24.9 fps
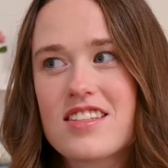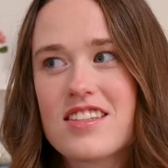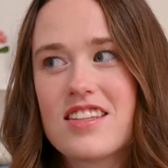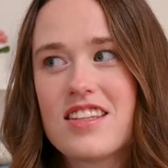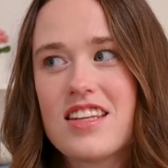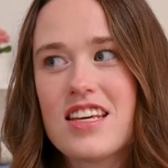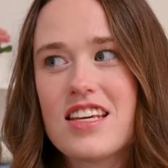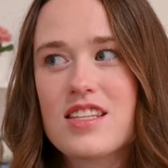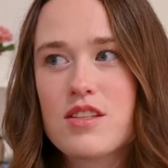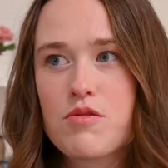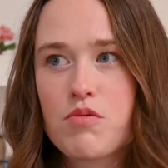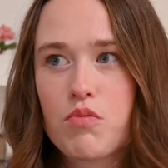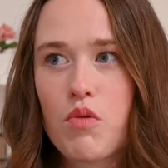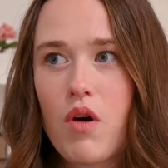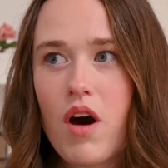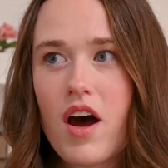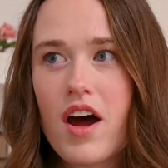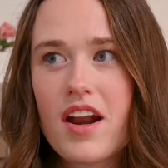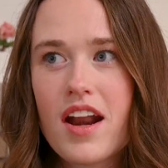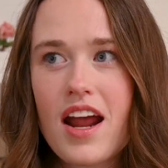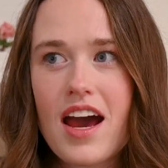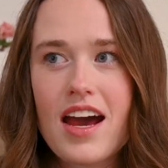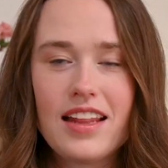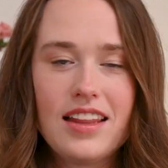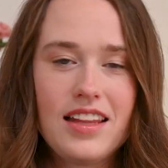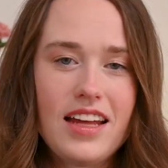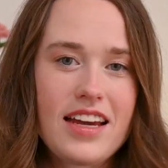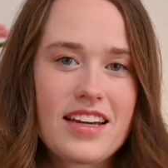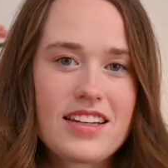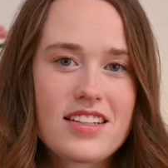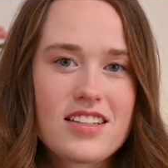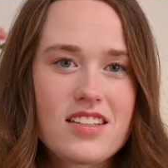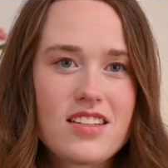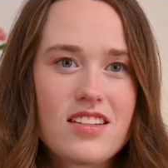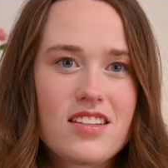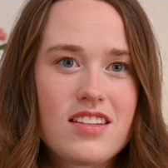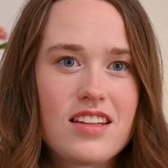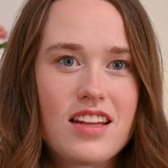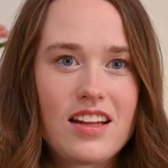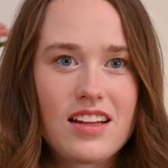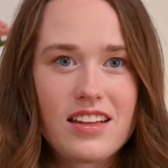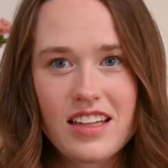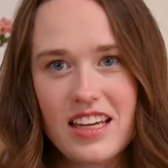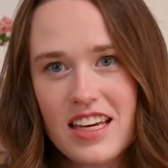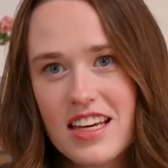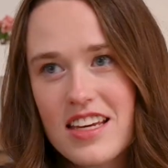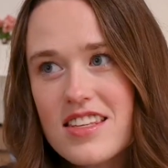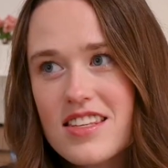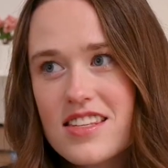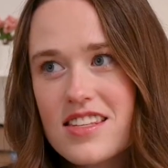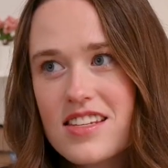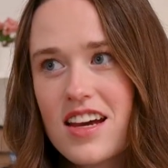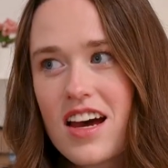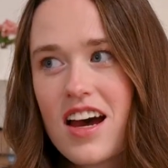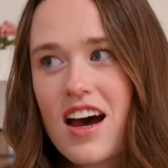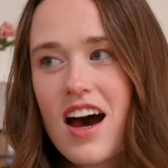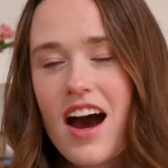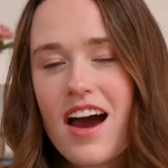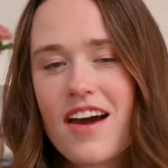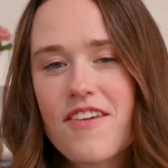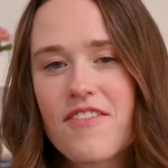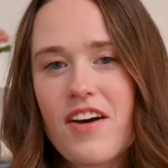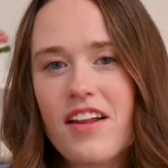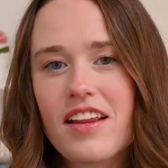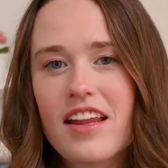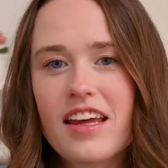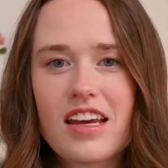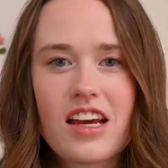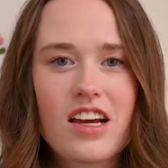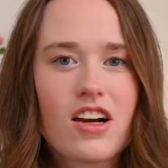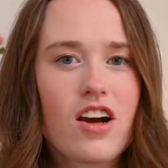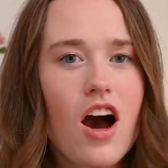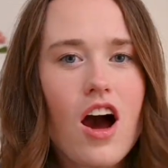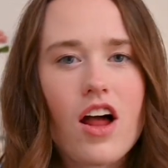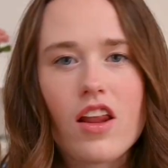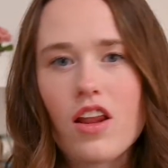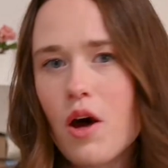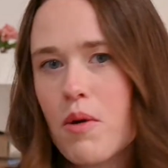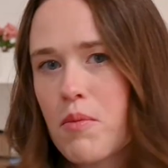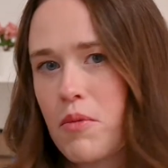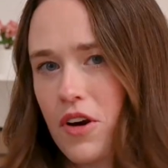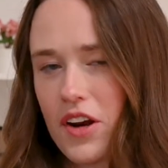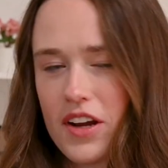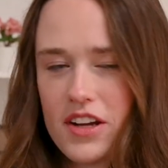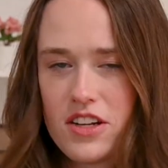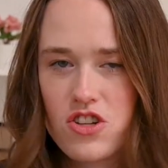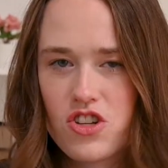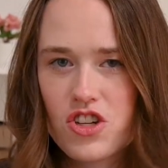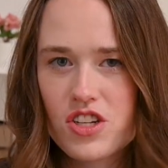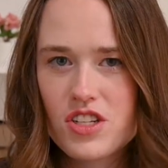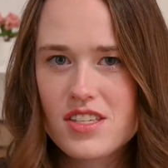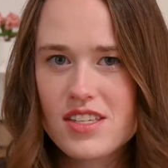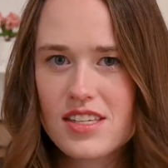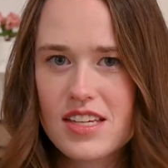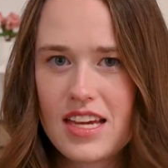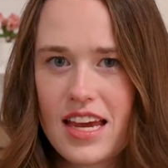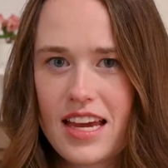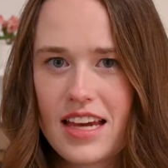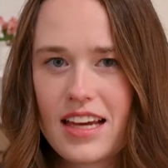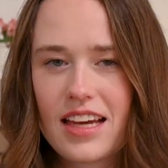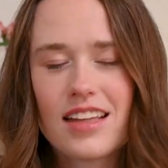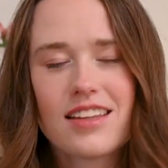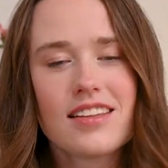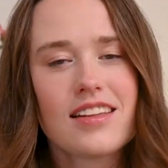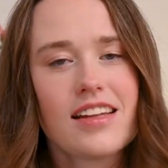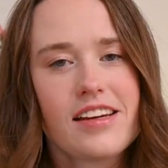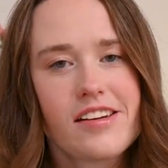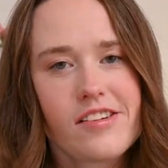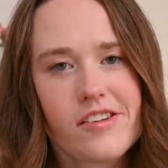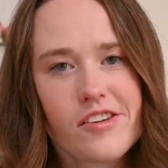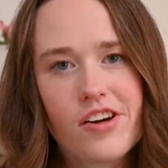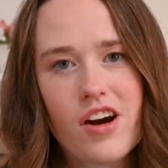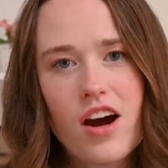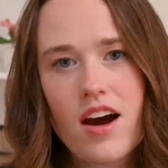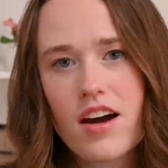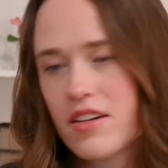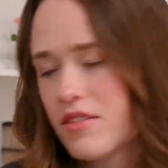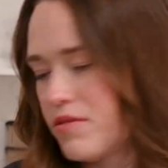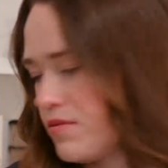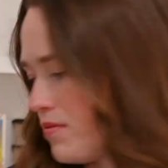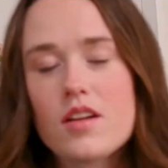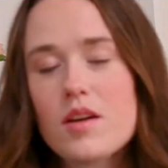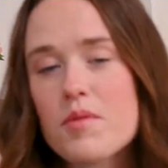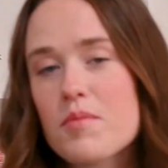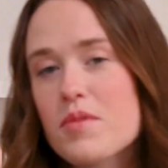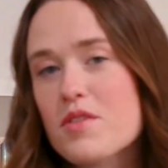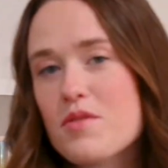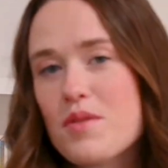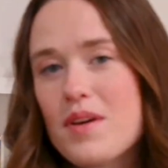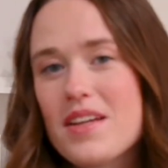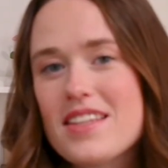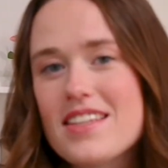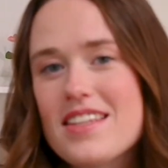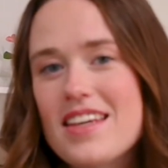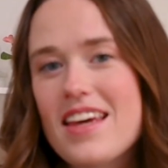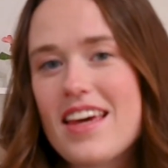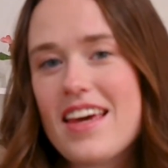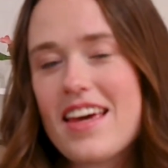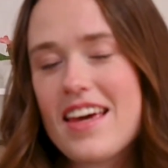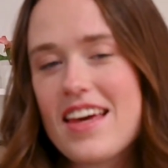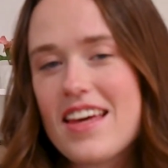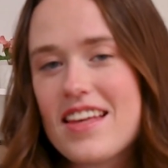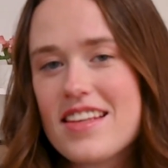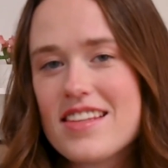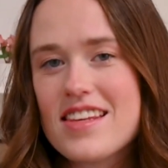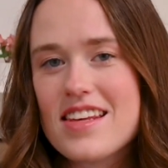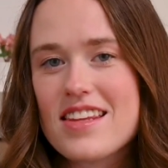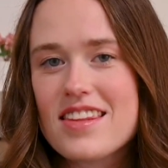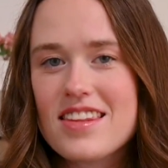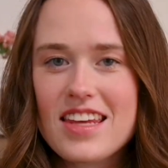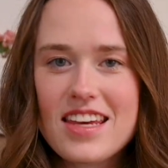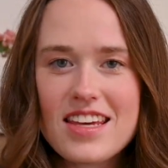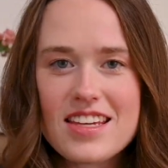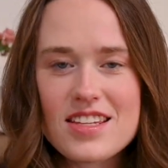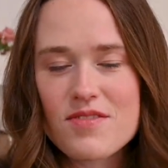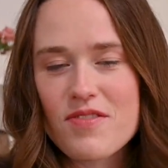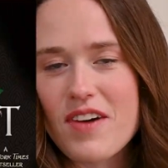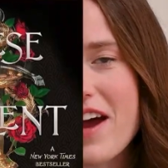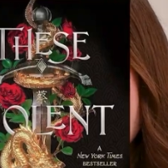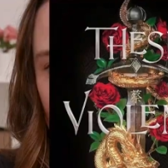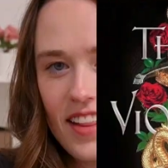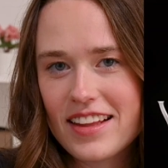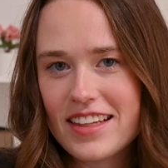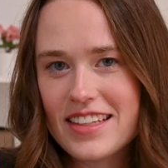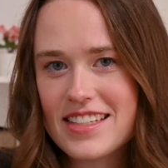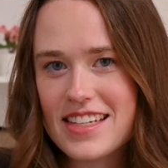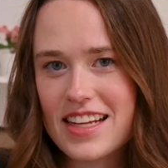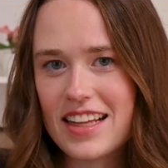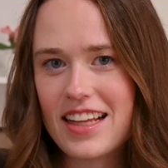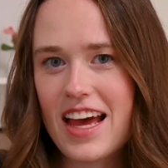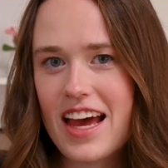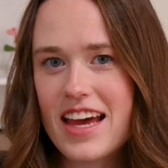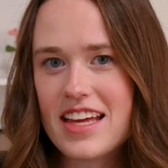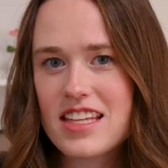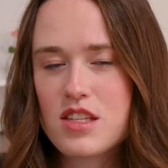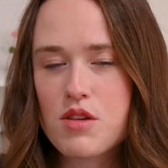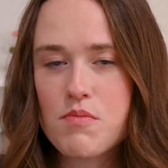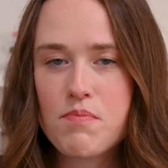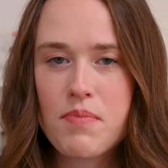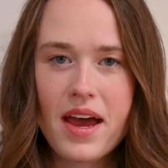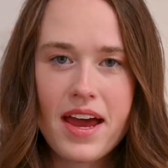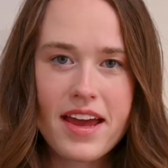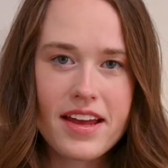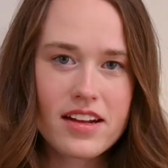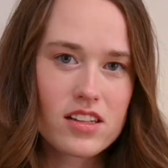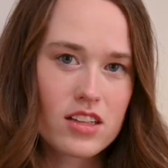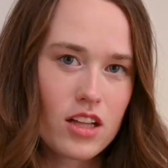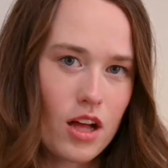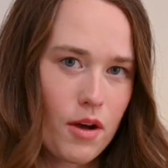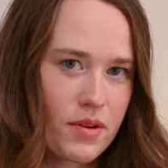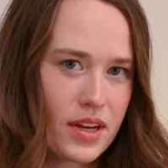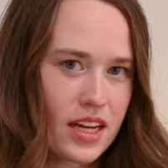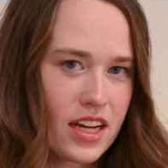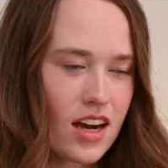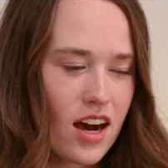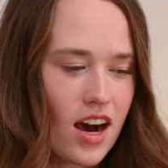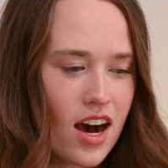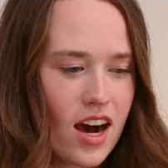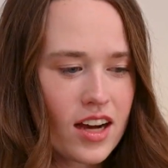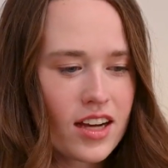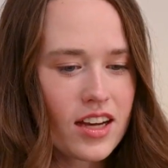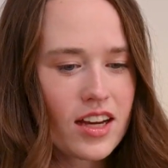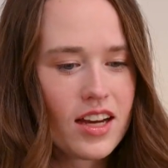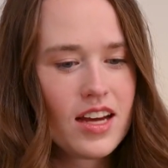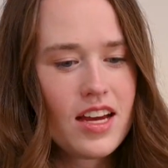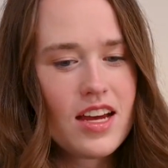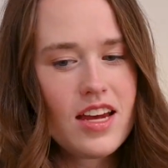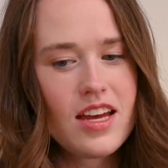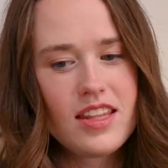This one I liked the least. I felt like it got a lot more interesting later on. Number 20 is These Violent Delights by Chloe Gong.